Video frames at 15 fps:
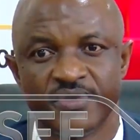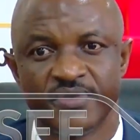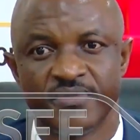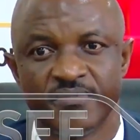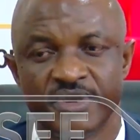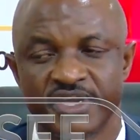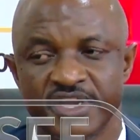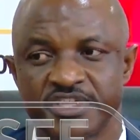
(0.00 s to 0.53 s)

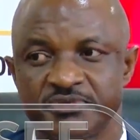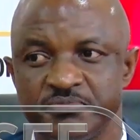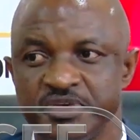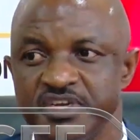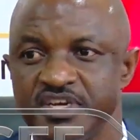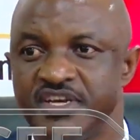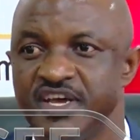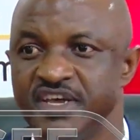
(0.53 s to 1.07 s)
Money has
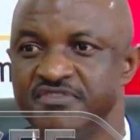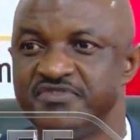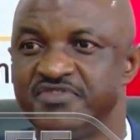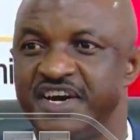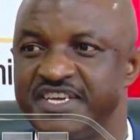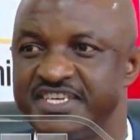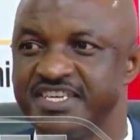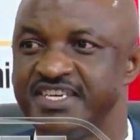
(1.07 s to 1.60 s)
been
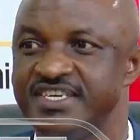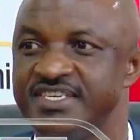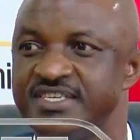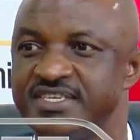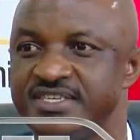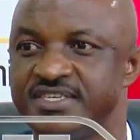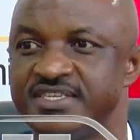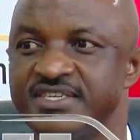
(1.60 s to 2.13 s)
diverted.
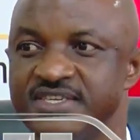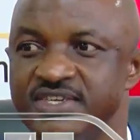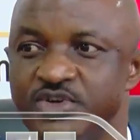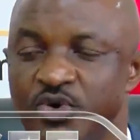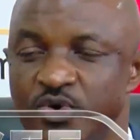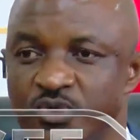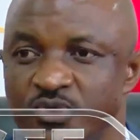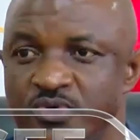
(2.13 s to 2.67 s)

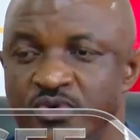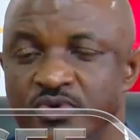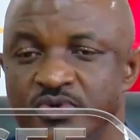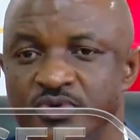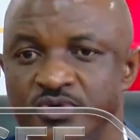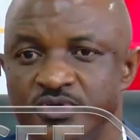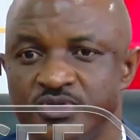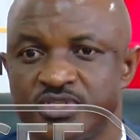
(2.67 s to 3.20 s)
No,
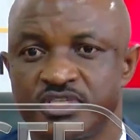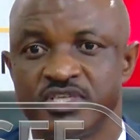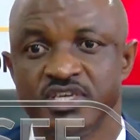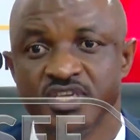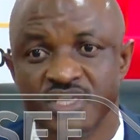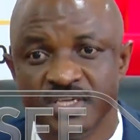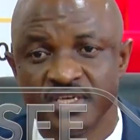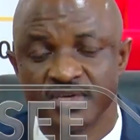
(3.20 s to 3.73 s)

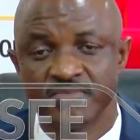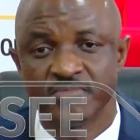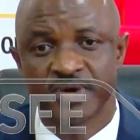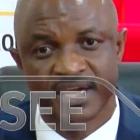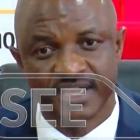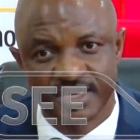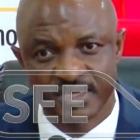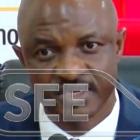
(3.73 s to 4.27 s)
stealing
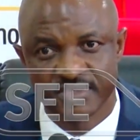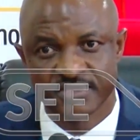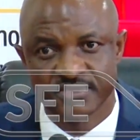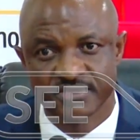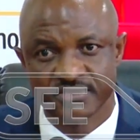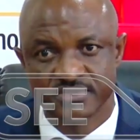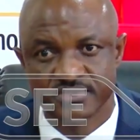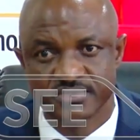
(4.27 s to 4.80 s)
money
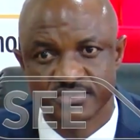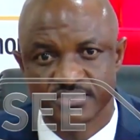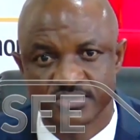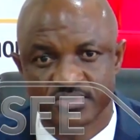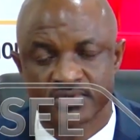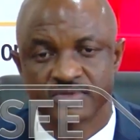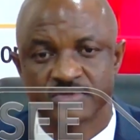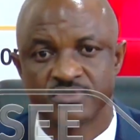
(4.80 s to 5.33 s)

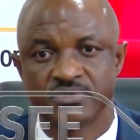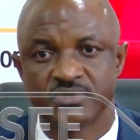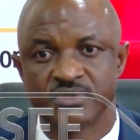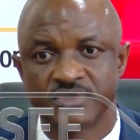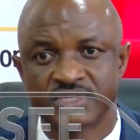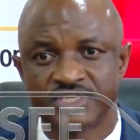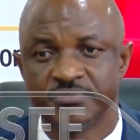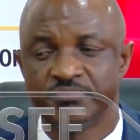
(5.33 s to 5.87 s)
should
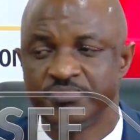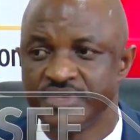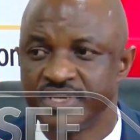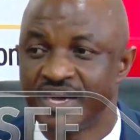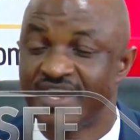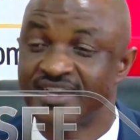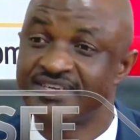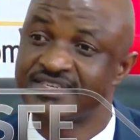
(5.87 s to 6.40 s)
not be
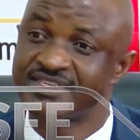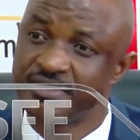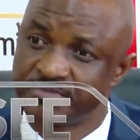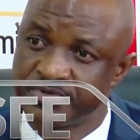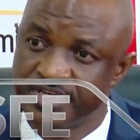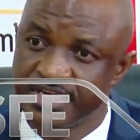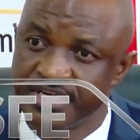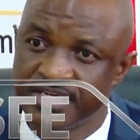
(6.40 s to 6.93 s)

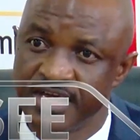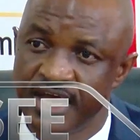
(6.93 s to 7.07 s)
accepted.